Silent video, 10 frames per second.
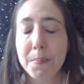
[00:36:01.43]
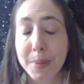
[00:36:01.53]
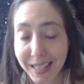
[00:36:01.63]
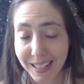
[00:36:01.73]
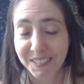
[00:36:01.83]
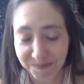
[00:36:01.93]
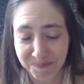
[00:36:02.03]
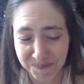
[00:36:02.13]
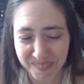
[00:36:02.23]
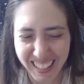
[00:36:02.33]
B.
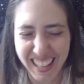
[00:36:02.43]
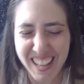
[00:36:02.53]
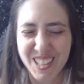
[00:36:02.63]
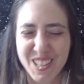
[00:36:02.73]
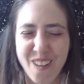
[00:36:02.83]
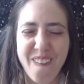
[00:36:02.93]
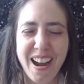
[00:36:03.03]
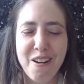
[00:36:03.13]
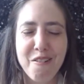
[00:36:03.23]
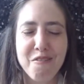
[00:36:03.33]
So
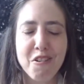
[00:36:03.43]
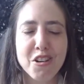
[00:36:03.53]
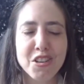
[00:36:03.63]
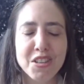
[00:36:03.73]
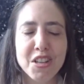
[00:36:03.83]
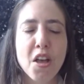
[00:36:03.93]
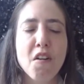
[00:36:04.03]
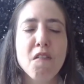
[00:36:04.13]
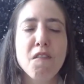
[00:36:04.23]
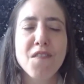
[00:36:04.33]
our first
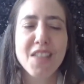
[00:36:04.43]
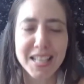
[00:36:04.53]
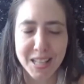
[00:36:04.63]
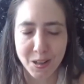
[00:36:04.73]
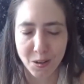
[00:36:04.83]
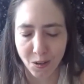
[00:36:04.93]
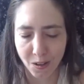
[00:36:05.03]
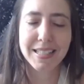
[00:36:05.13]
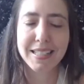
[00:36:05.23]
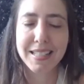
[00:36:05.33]

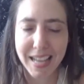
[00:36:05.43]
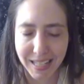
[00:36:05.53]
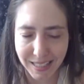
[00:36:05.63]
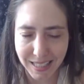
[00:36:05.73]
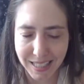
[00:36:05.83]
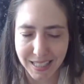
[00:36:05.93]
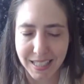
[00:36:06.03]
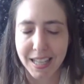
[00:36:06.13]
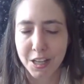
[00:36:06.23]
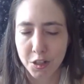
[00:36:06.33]
physical dense
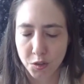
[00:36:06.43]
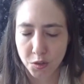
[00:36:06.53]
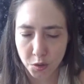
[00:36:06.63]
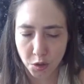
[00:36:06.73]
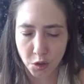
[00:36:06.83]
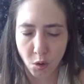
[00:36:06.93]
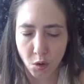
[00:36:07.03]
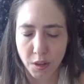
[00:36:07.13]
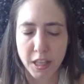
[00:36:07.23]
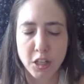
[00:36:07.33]

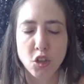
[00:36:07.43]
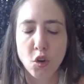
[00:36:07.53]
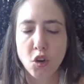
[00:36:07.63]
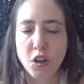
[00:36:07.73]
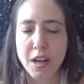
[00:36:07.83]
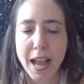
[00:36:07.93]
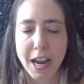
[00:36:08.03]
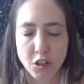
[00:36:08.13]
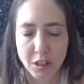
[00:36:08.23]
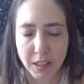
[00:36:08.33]
that you could
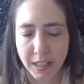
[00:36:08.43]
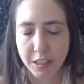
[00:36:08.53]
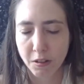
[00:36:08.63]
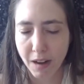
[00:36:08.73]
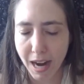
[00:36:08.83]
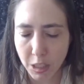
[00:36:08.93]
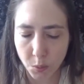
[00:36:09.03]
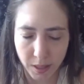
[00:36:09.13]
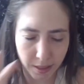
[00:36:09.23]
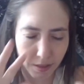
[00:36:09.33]
actually interact
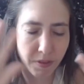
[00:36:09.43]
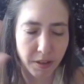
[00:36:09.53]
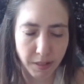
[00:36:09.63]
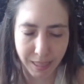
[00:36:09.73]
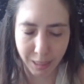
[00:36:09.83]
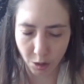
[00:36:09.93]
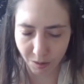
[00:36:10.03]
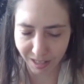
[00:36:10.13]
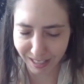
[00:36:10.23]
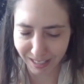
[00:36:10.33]
with very
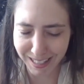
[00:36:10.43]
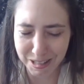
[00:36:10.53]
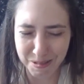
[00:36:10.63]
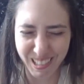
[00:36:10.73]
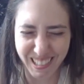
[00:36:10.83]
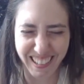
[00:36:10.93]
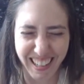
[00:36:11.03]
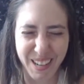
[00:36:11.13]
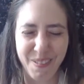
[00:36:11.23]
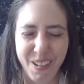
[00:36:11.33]
theoretically, because we're
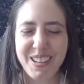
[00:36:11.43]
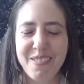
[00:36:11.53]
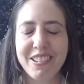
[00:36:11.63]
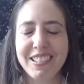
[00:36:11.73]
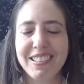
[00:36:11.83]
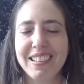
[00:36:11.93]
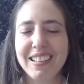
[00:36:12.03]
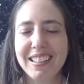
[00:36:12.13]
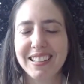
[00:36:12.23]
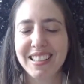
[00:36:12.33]
talking about different
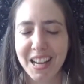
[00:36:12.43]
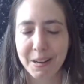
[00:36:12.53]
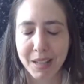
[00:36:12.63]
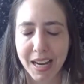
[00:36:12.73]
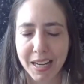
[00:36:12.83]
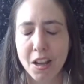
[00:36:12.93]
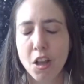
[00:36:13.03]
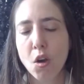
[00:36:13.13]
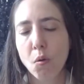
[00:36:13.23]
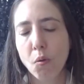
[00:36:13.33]
timeline,
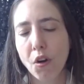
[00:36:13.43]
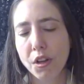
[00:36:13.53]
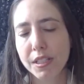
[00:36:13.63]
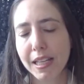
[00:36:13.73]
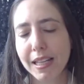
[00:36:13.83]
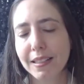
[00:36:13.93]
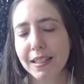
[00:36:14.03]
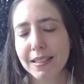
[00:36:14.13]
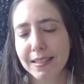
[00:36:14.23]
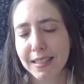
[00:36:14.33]
was in
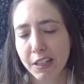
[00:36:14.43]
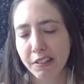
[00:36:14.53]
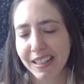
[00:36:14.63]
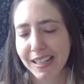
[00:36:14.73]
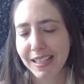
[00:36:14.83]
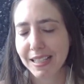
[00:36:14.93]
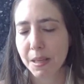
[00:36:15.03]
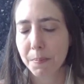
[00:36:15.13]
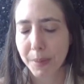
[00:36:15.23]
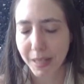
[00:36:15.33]
Sirius
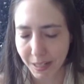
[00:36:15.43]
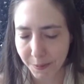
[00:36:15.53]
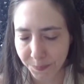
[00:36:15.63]
B.